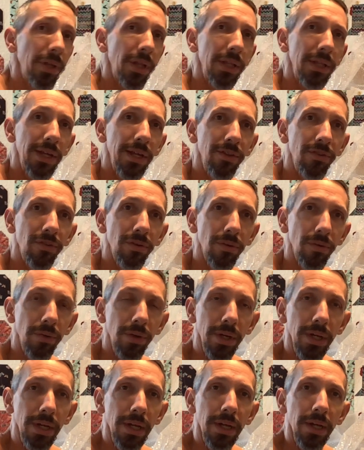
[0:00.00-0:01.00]
like that. So
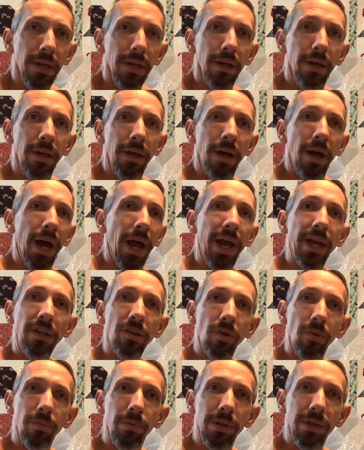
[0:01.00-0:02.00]
I
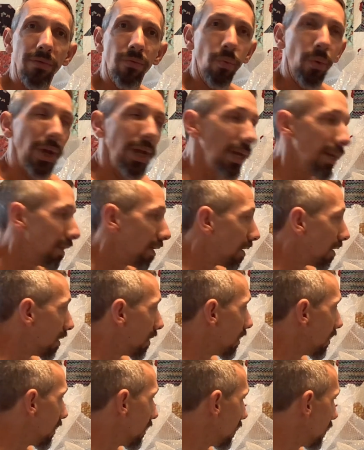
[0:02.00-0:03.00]
don't believe weight
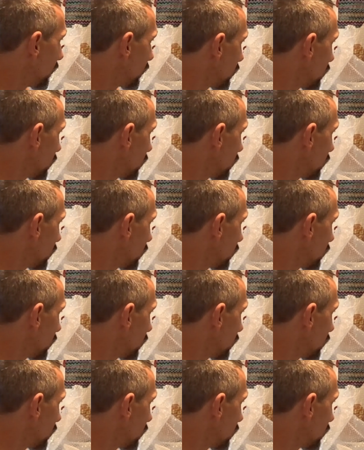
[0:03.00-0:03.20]
is